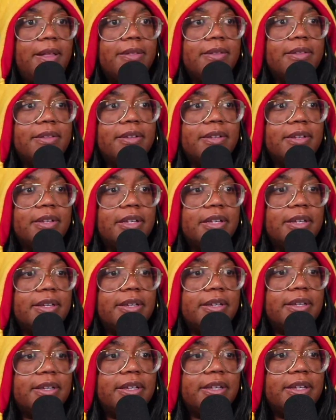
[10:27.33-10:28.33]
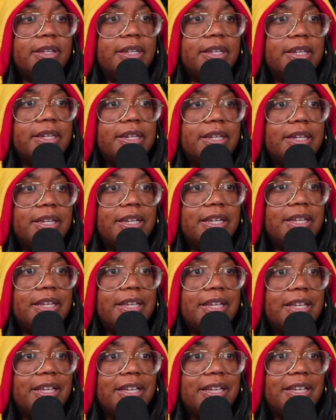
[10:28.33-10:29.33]
Oh my gosh. I
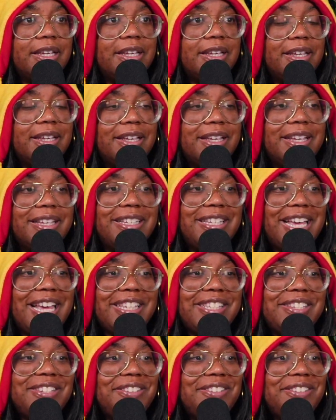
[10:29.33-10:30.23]
just did magic.